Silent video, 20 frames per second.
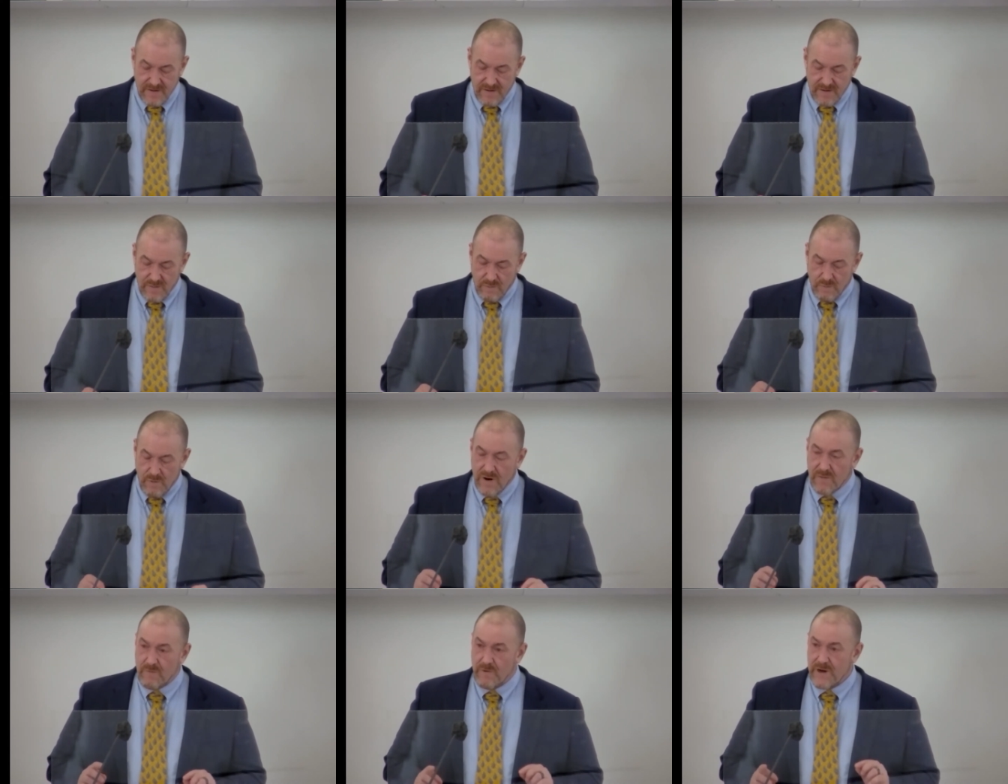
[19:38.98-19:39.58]

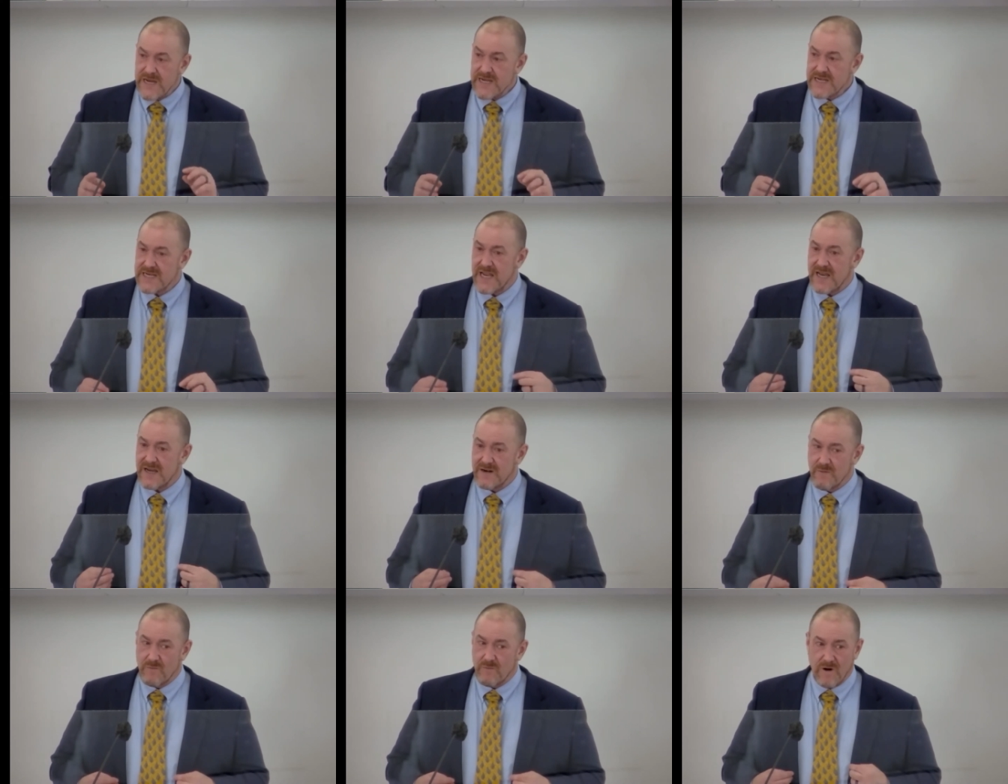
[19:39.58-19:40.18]
What we
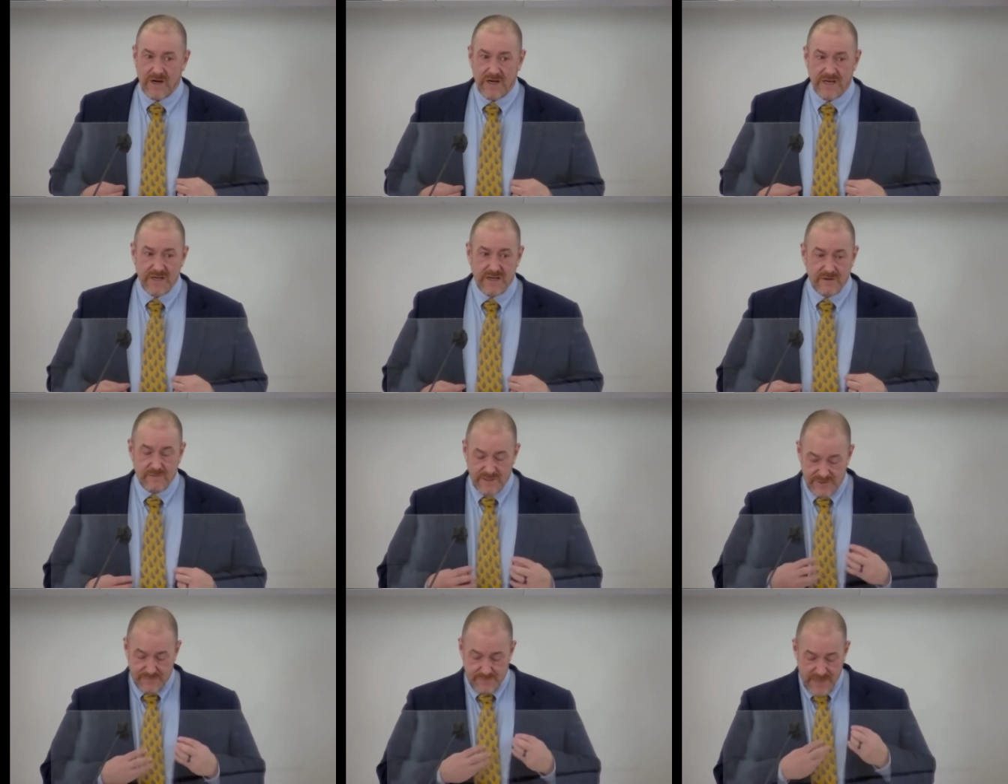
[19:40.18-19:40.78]
tend to want to
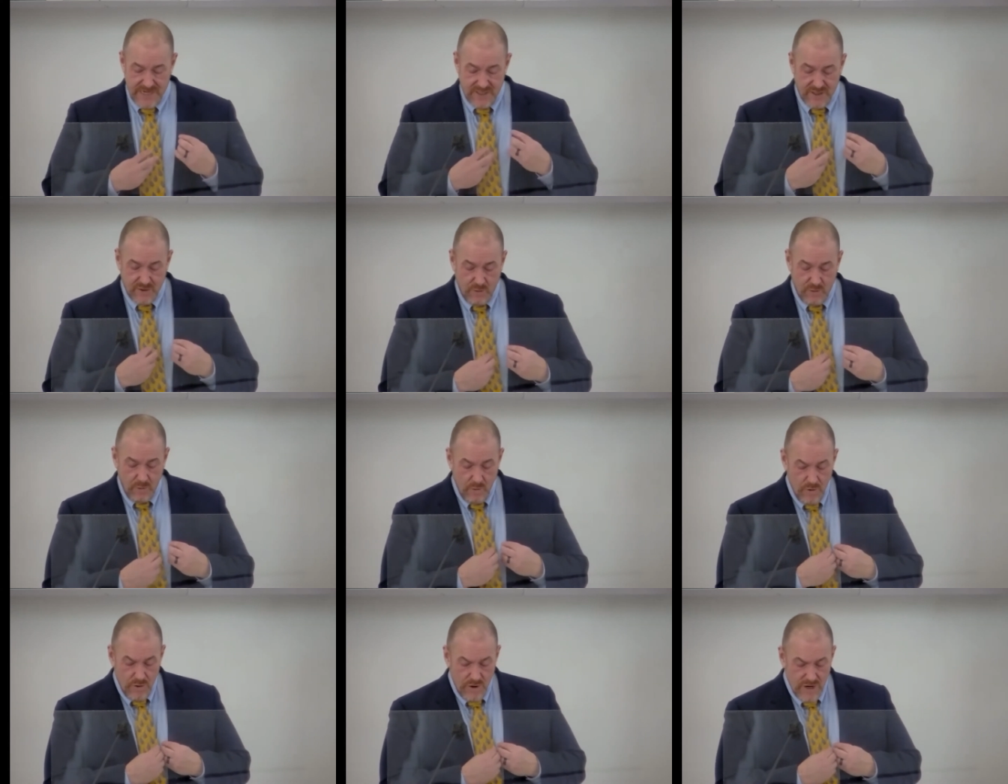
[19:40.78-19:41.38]
do is be
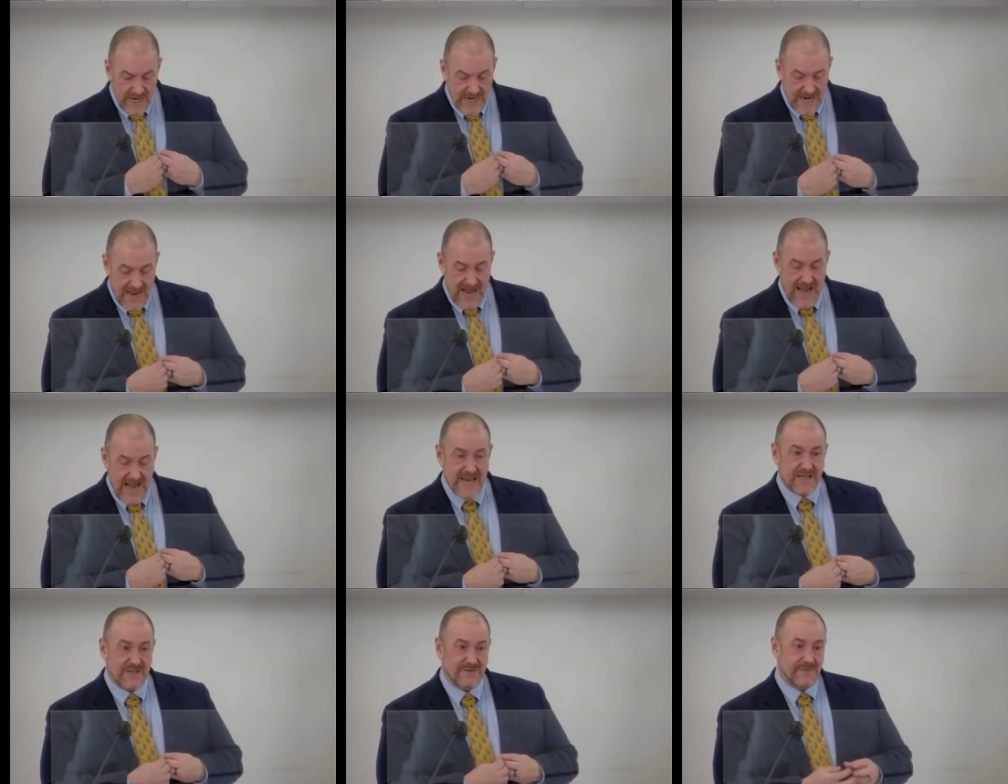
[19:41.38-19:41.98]
tour
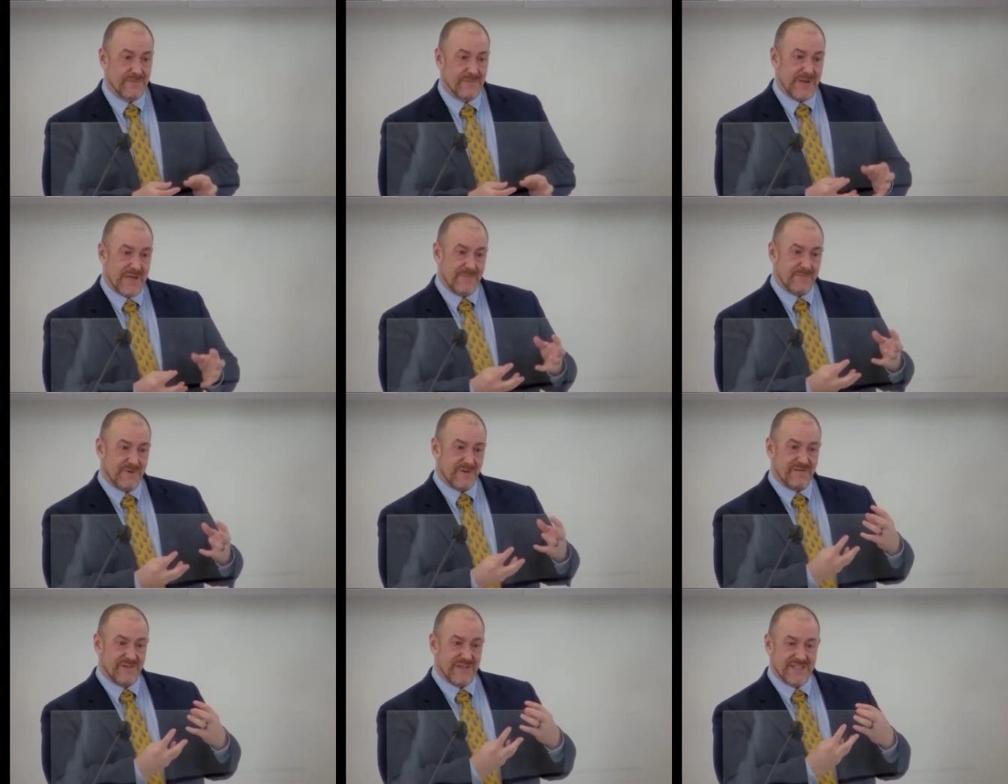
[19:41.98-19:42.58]
guides when
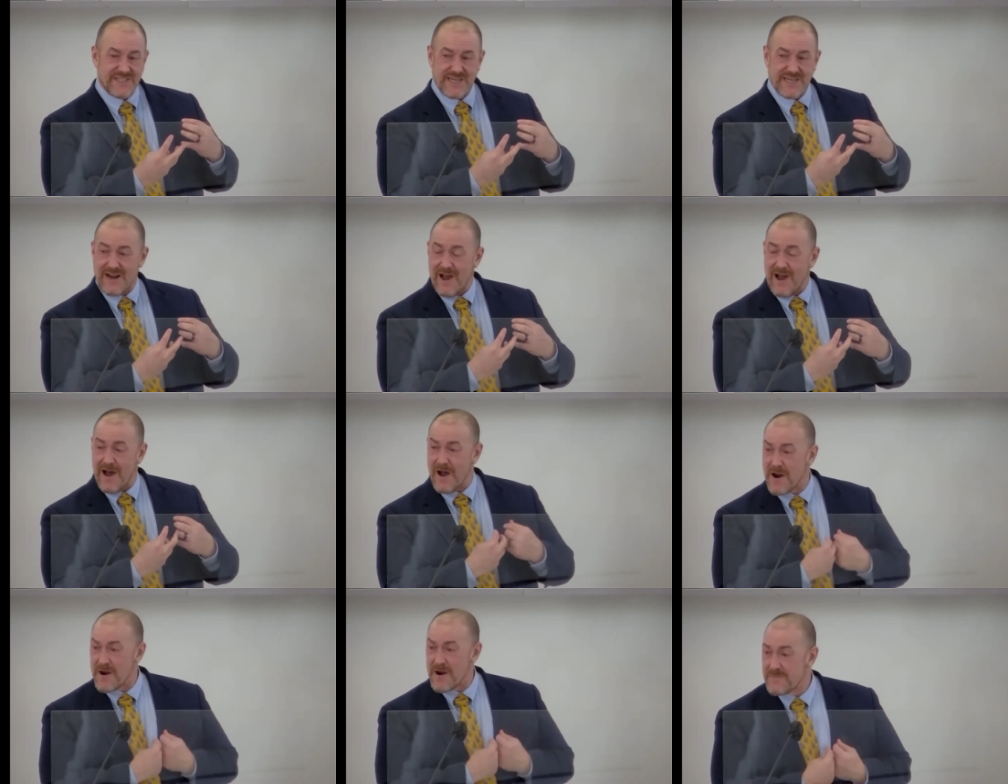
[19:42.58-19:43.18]
people visit
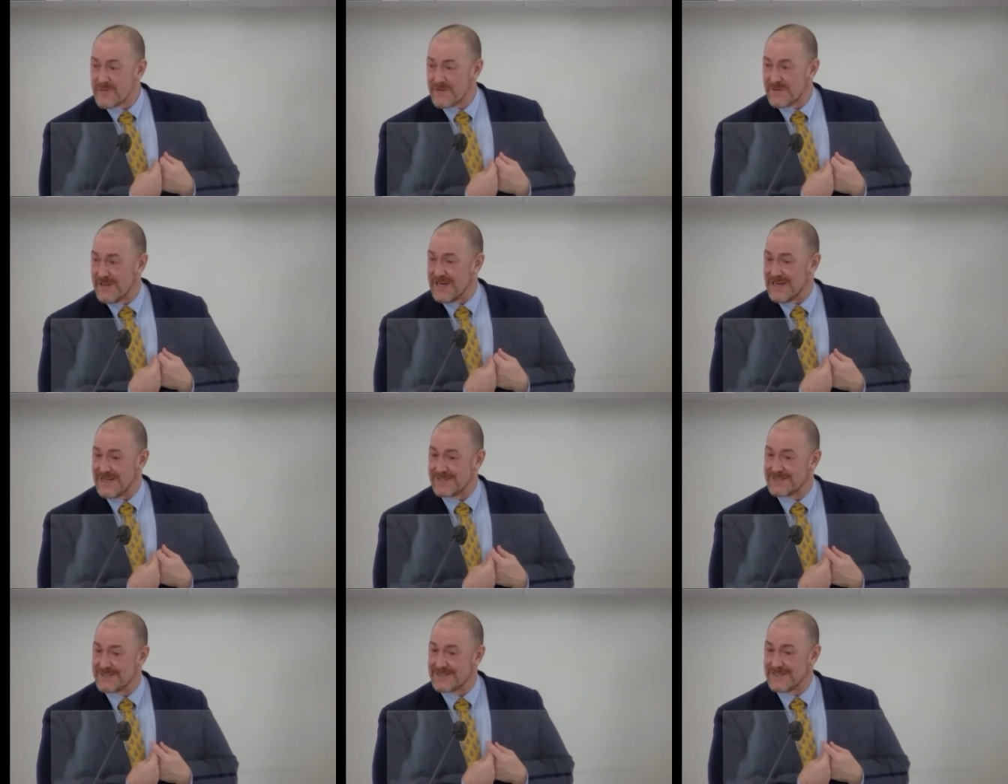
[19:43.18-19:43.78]
our
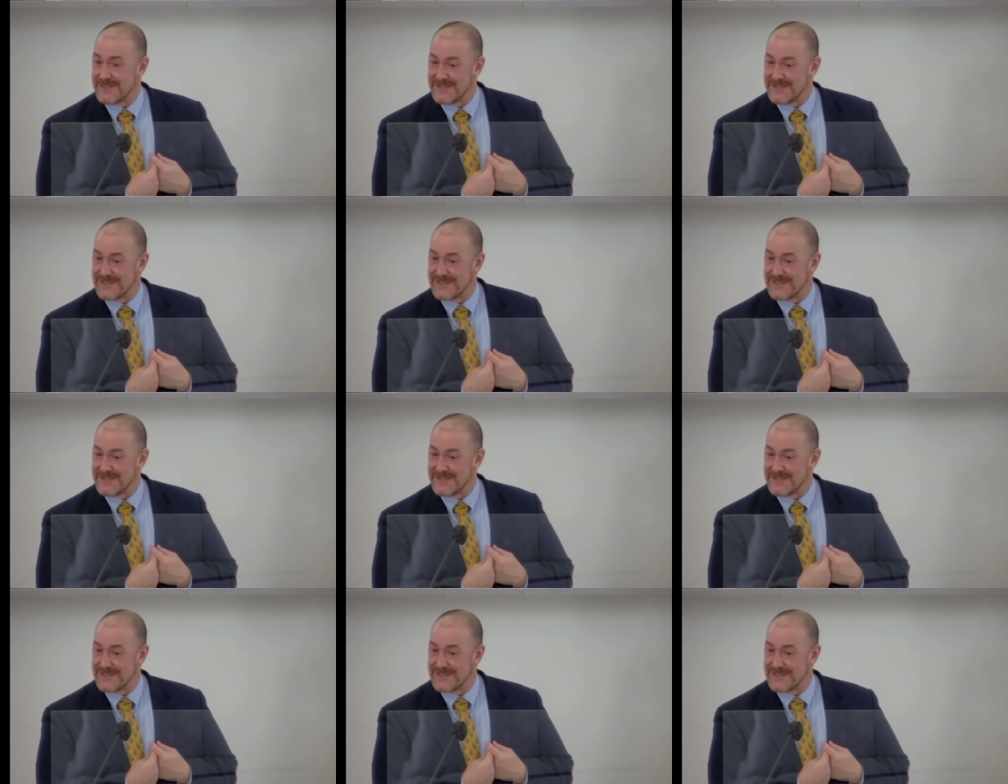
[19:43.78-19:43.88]
place,